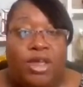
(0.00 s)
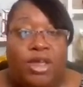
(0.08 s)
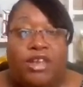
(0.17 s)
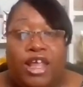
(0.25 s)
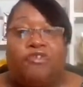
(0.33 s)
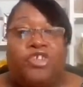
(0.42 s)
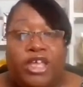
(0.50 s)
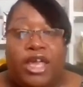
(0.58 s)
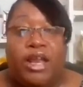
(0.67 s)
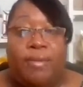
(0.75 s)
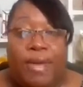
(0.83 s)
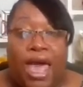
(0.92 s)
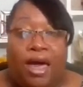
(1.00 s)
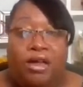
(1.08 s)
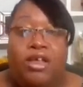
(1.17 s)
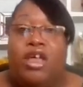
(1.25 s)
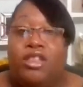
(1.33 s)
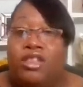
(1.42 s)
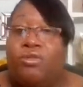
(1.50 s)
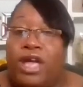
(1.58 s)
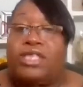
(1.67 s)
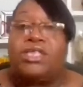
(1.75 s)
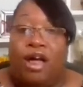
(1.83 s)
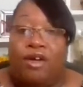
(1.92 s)
and then forget about the
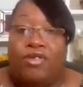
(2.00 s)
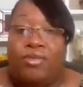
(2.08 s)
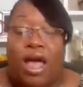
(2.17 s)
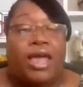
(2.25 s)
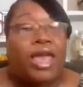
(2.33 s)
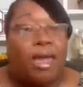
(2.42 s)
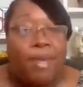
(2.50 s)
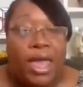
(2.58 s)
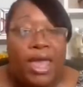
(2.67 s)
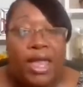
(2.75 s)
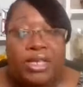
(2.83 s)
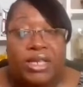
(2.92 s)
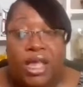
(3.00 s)
rest of them. I got mine.